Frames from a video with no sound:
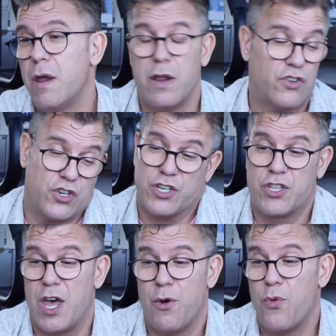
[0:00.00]
it's
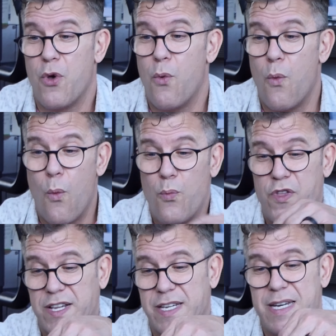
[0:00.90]
just the the
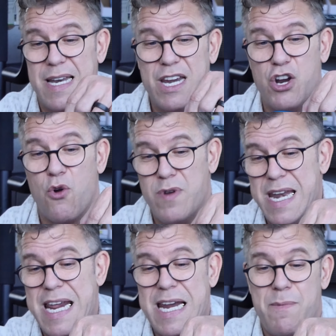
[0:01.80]
doesn't you don't
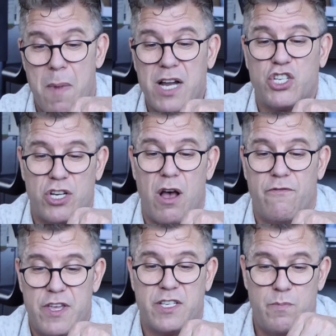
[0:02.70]
need much
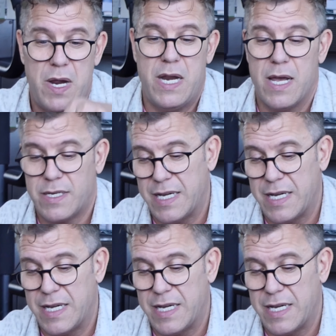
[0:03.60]
of this media